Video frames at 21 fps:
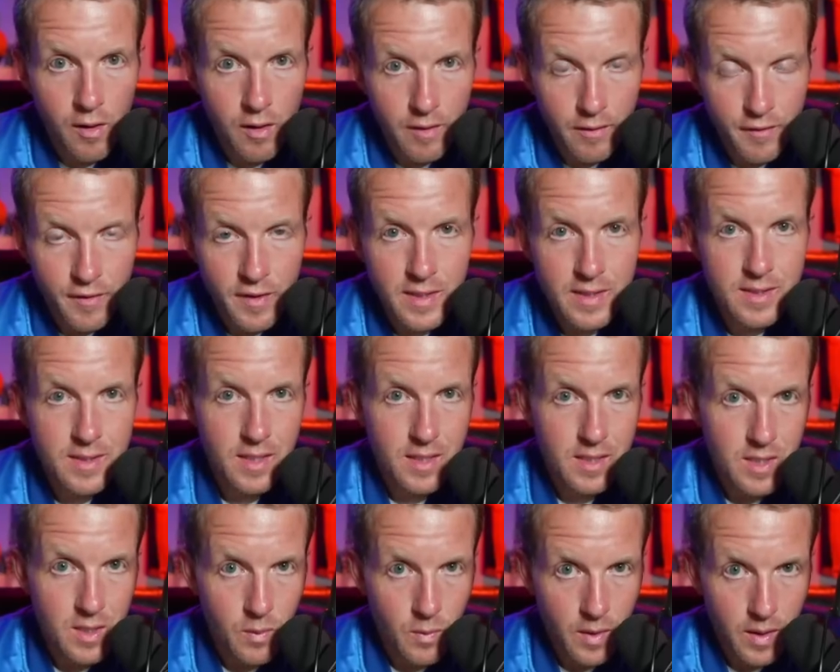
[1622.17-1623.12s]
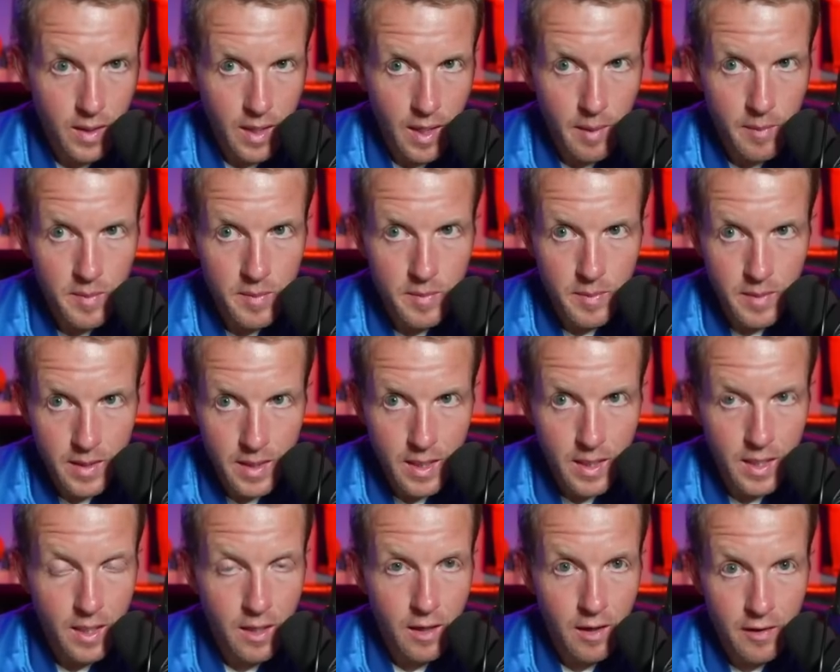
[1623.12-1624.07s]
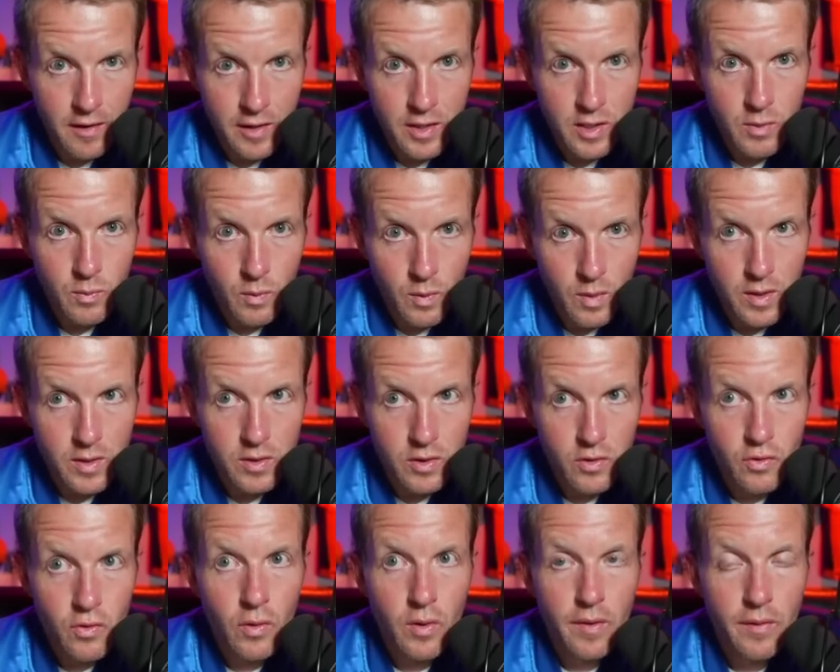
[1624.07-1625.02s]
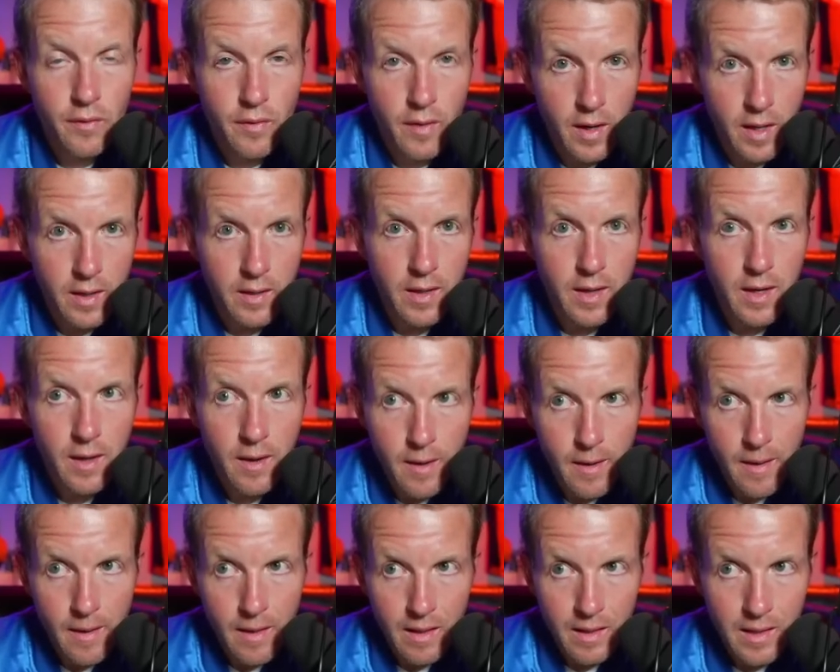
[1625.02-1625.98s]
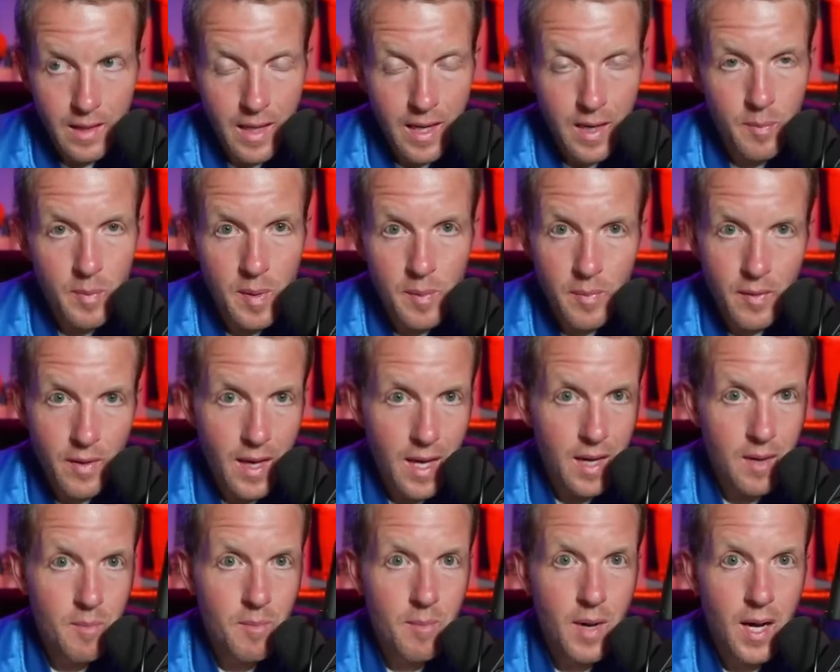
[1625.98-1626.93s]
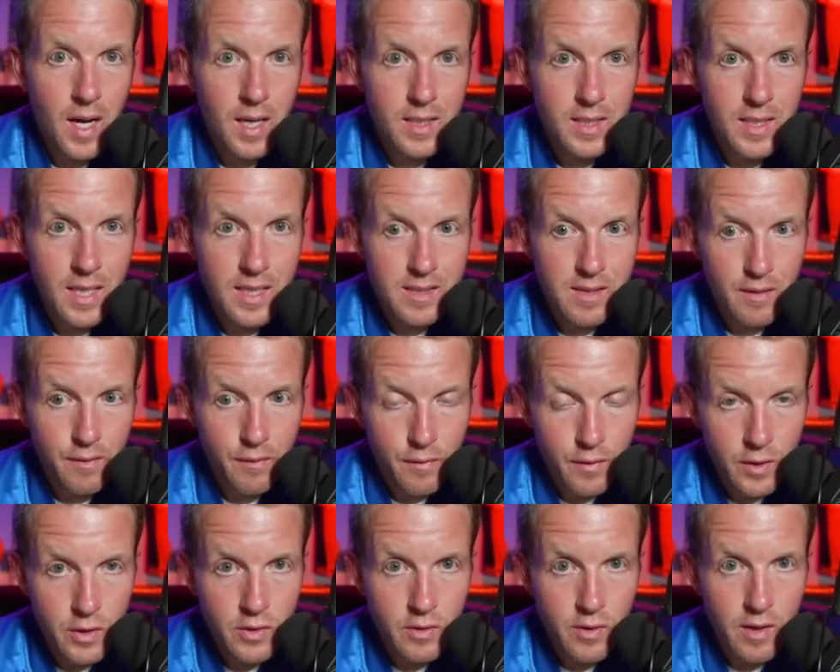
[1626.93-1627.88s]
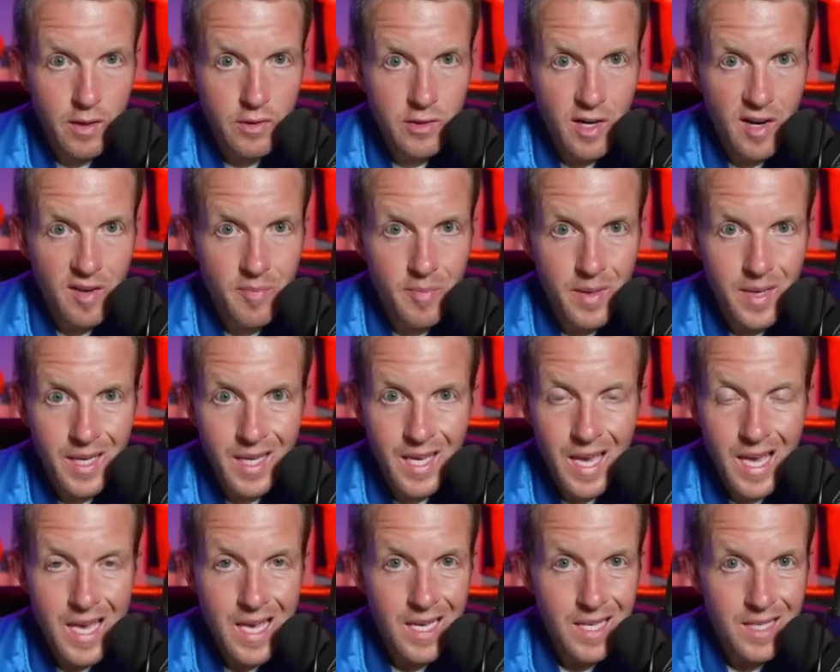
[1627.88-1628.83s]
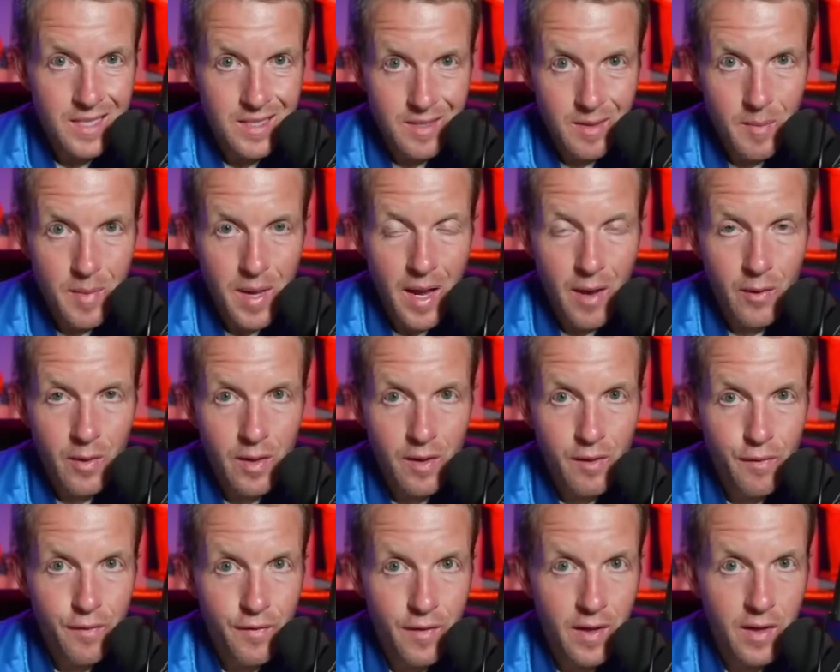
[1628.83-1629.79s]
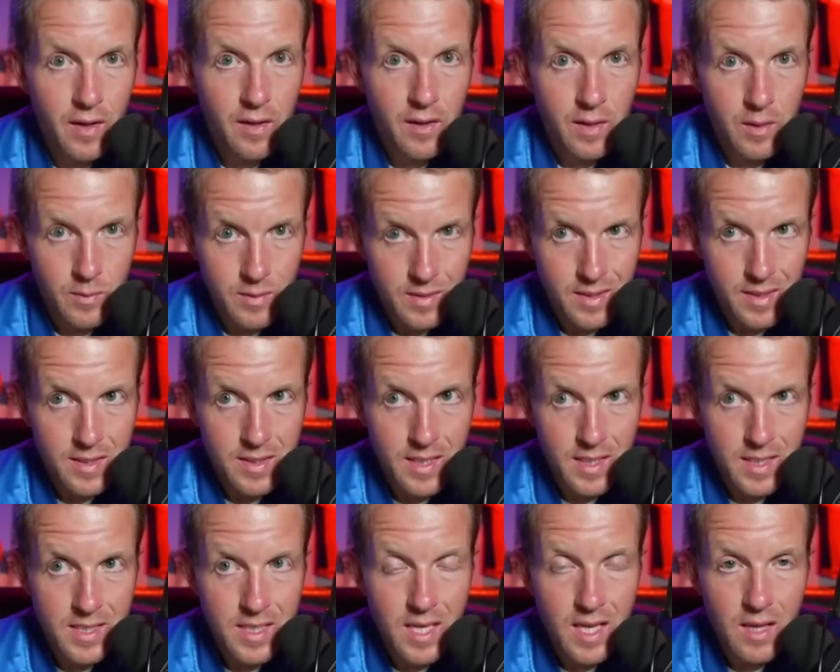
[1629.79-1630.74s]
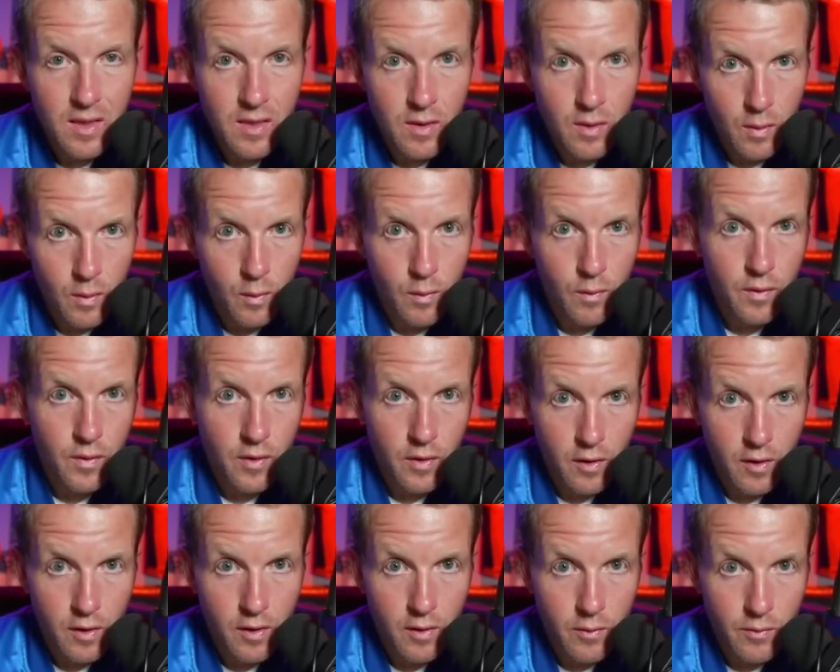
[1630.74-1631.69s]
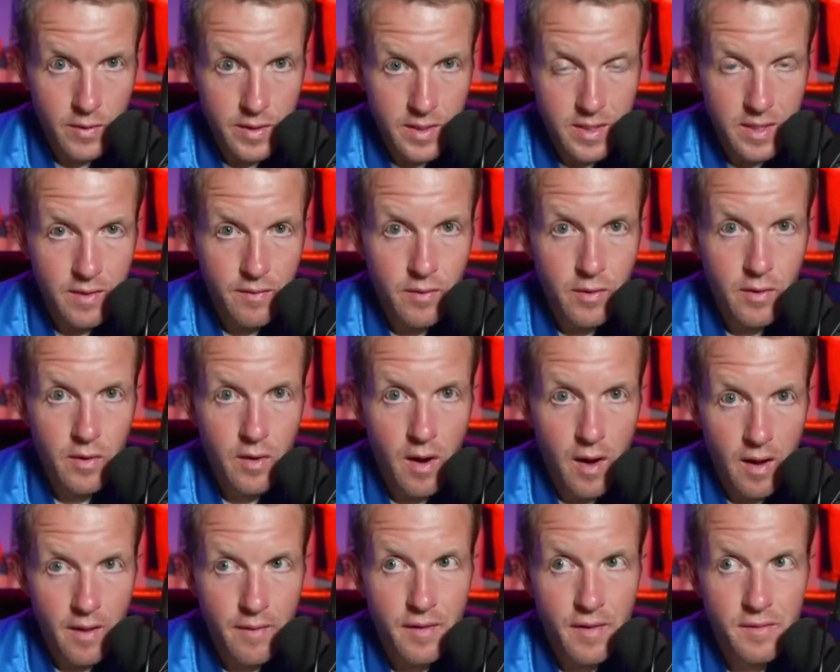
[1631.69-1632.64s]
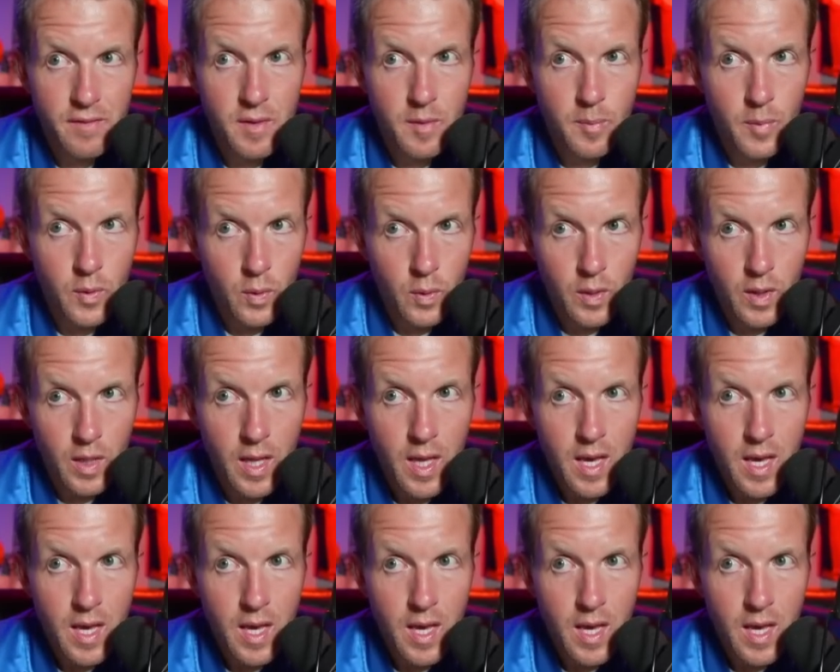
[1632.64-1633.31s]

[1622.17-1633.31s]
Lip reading: of his 61 games playing in college was Troy Franklin. A lot of people had him mocked as a first-round draft pick. Somehow he fell and was a 16th overall receiver off of the board.